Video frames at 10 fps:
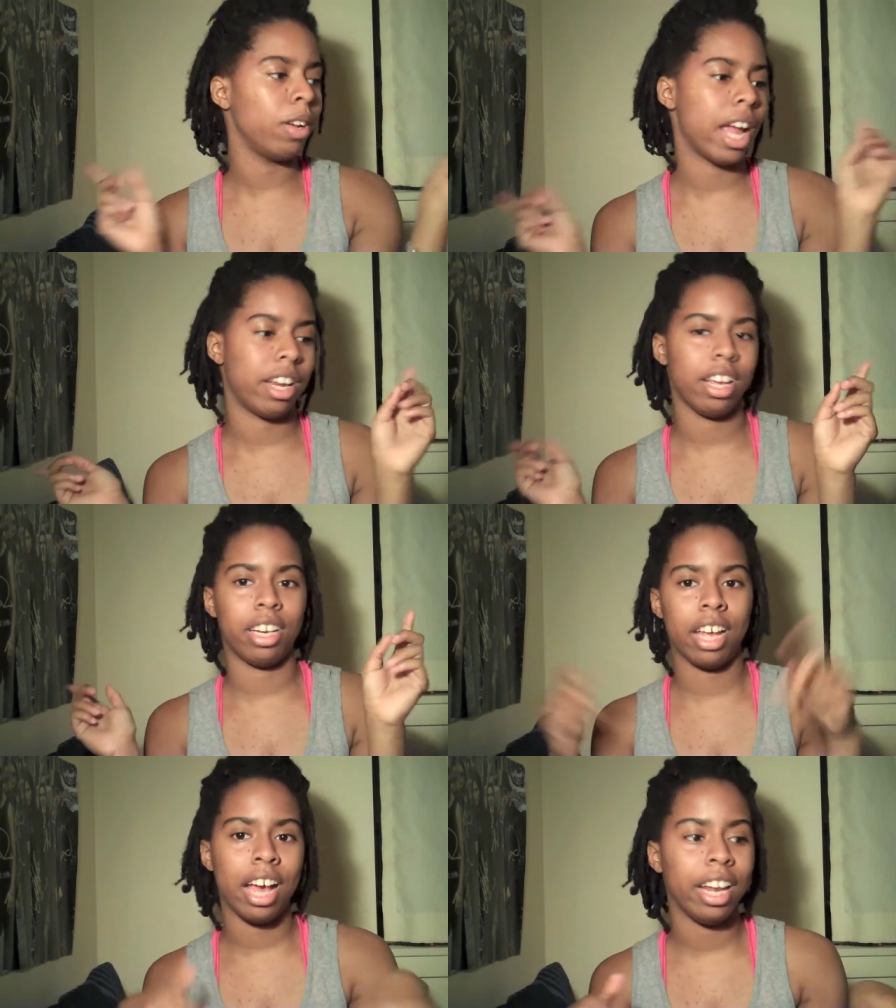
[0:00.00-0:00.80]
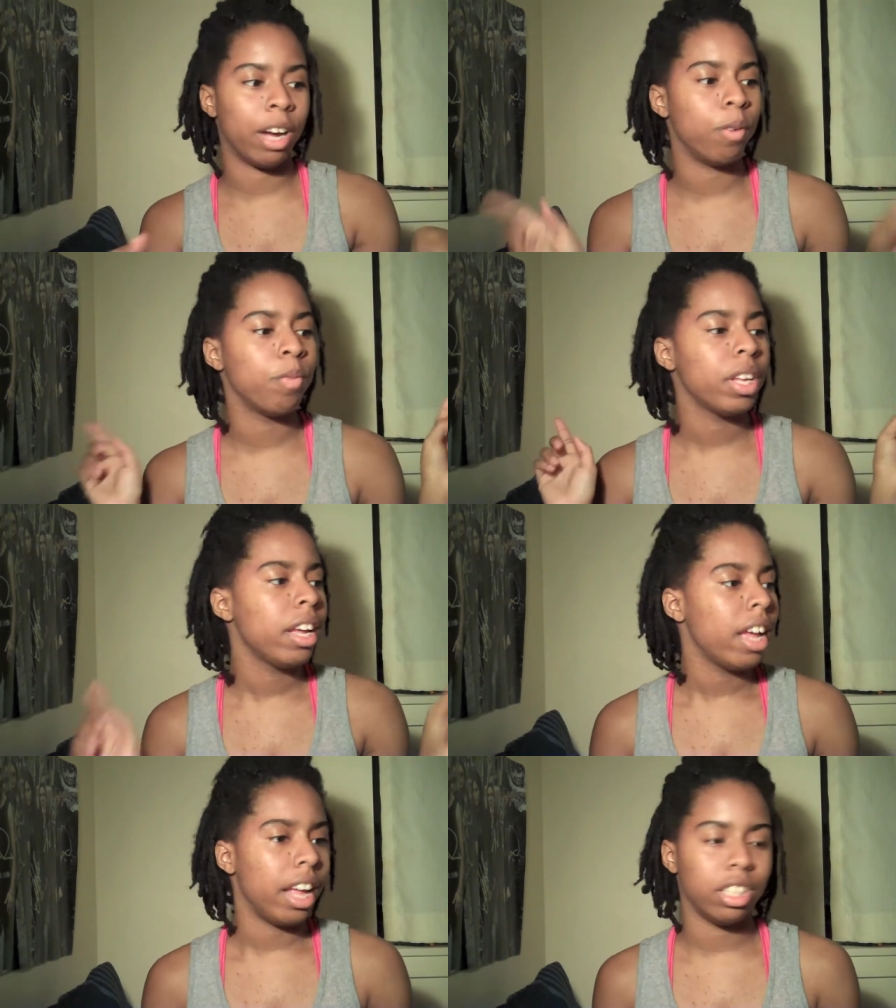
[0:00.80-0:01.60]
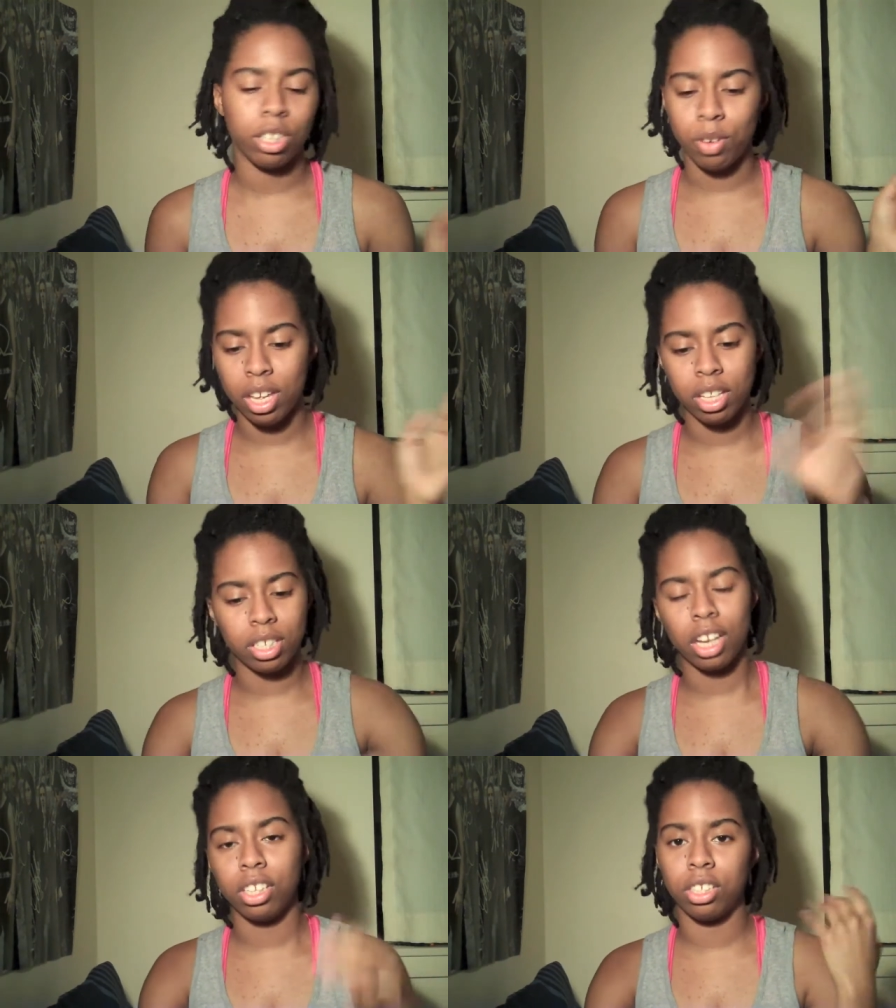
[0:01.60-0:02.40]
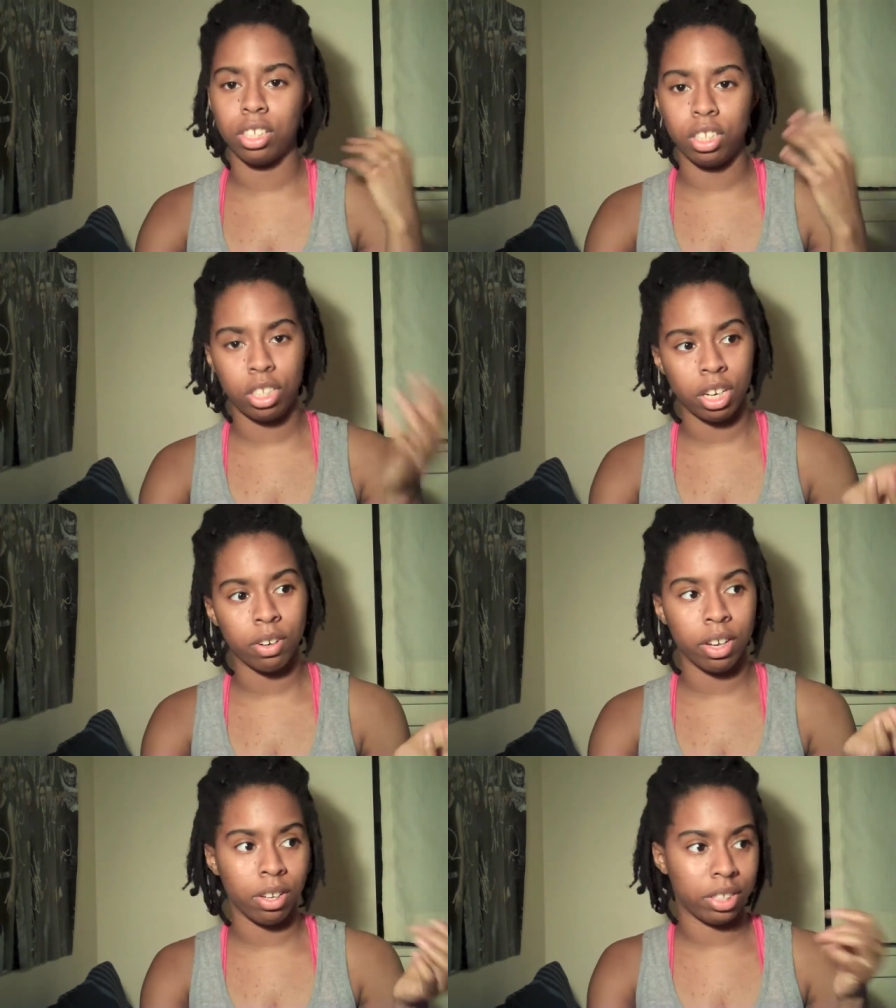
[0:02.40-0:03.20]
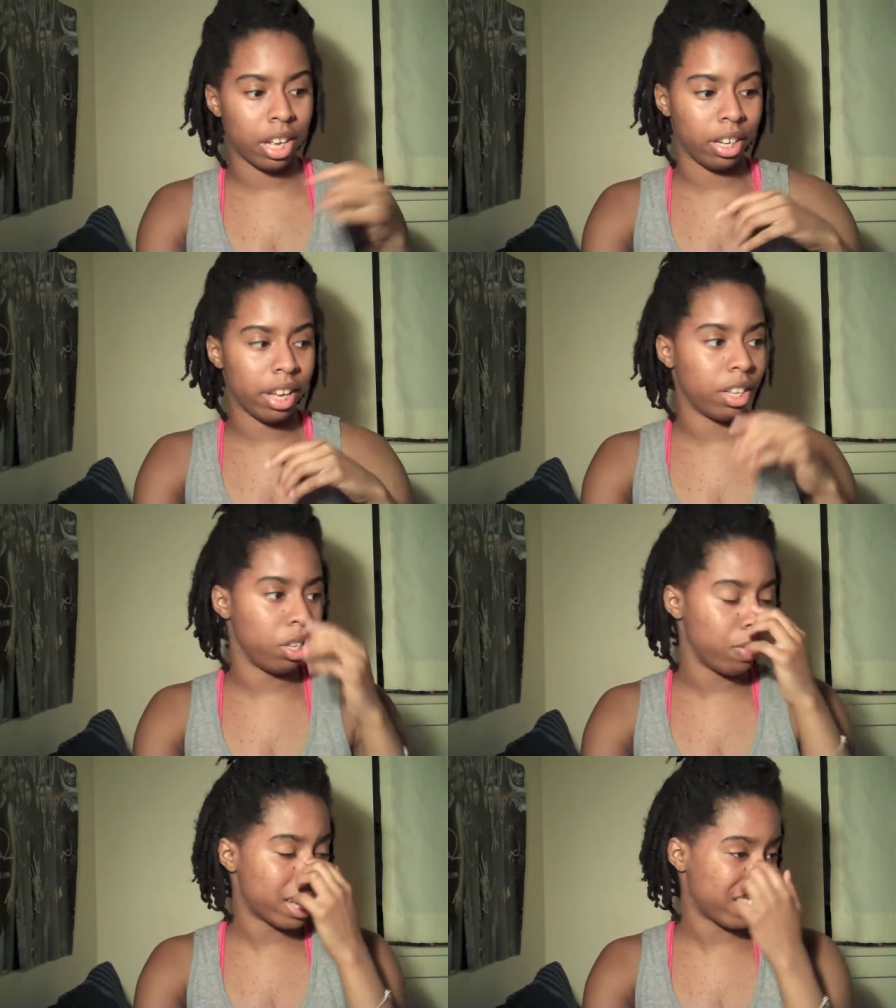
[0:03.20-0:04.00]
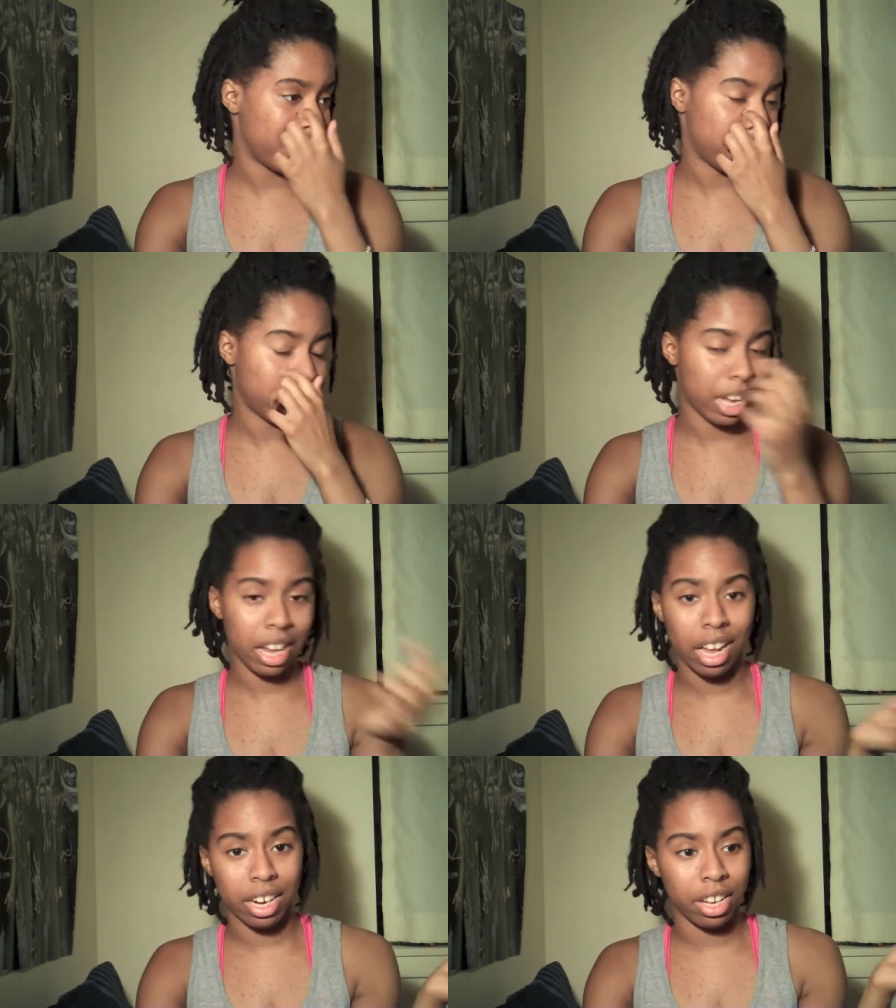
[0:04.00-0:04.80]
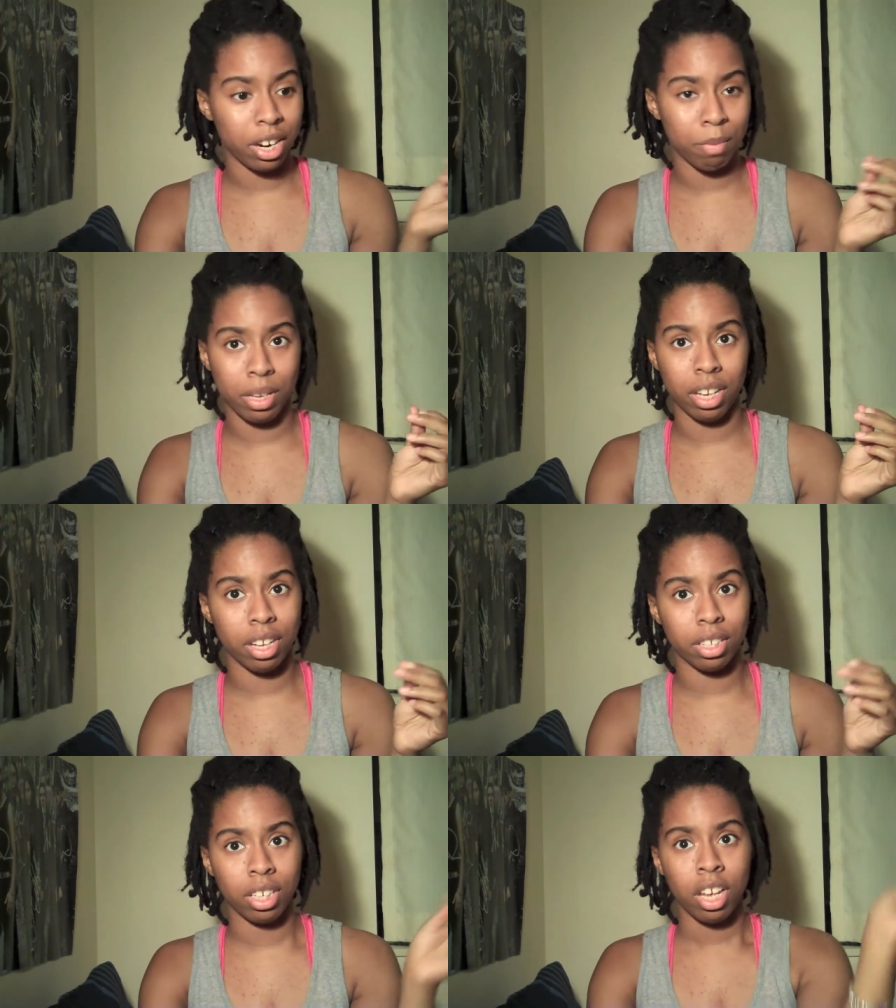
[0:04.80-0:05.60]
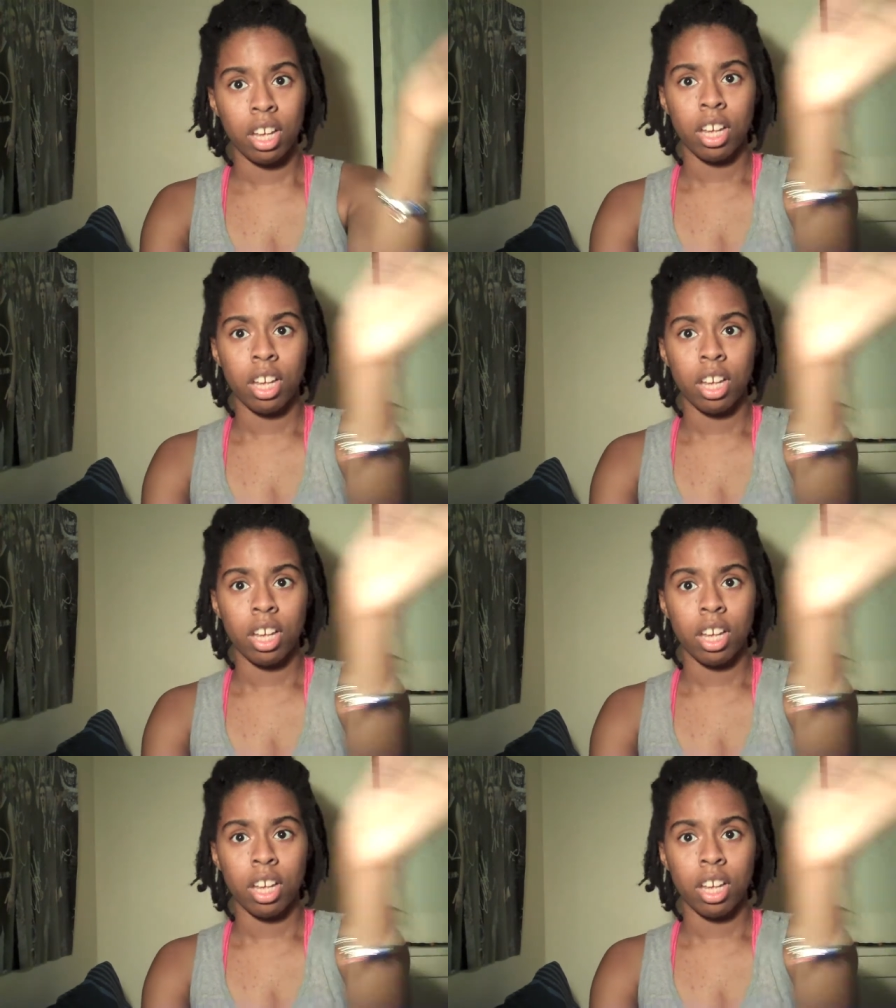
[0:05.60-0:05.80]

I gotta get the hell out. And so he tells the Tyrells that like you guys got to get the hell out of here because